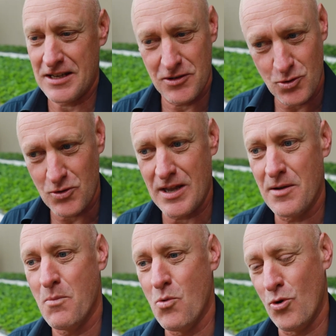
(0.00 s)
it can do
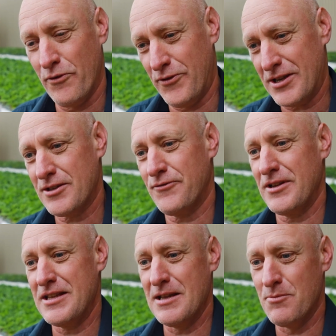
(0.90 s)
that more
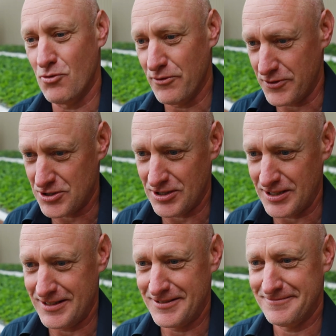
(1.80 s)
effectively and more efficiently.